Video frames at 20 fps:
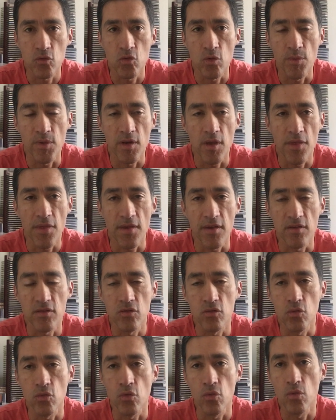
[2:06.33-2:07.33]
too many
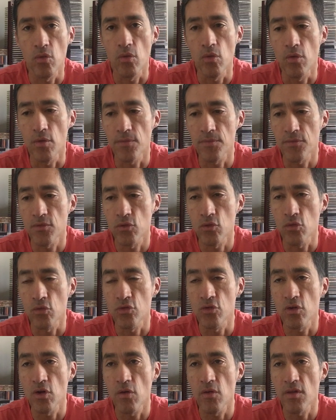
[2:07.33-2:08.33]
things to
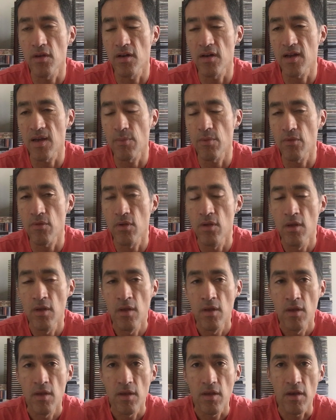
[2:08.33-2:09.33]
show in a couple
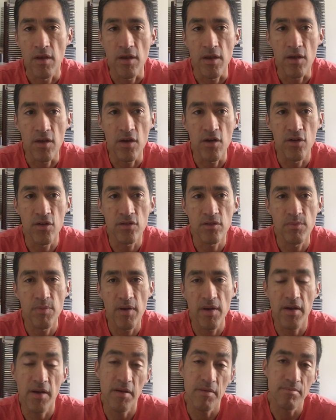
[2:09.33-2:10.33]
years,
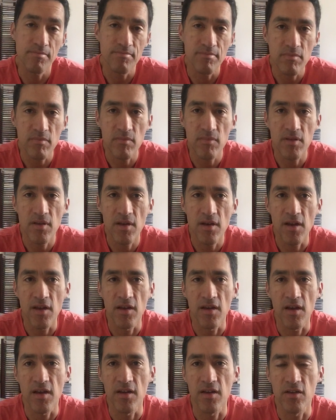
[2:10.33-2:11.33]
but
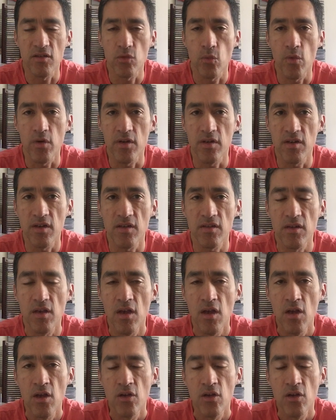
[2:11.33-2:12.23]
it is what it is.